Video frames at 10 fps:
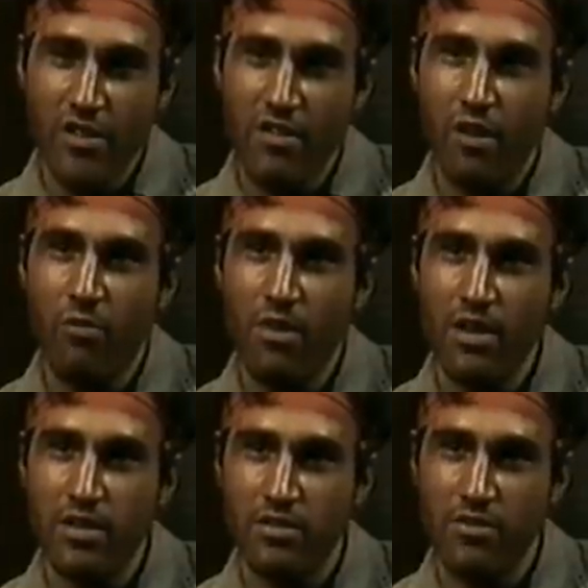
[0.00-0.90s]
You are one
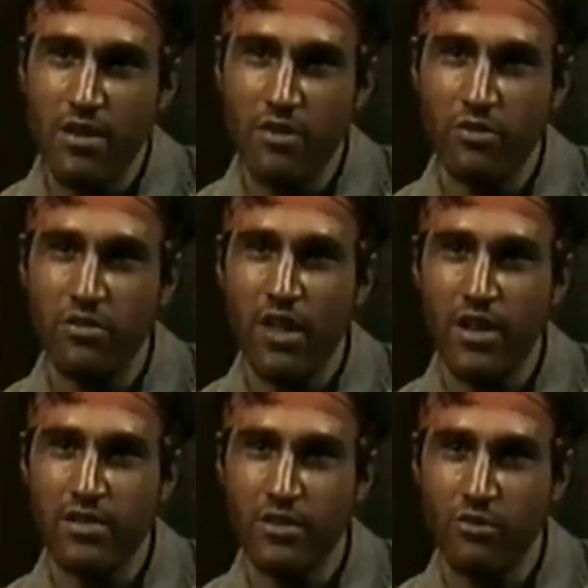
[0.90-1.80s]
less gringo to tell
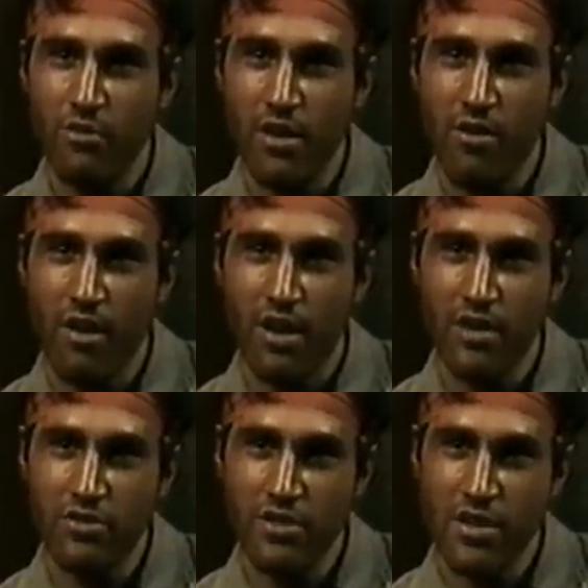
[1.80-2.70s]
us how to run our
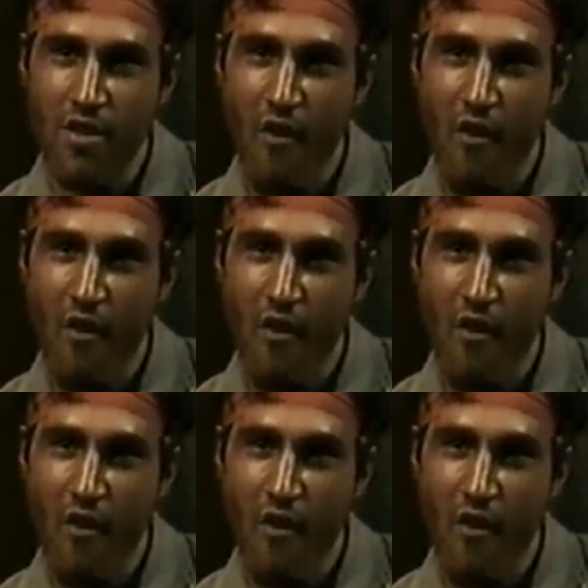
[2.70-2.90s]
country.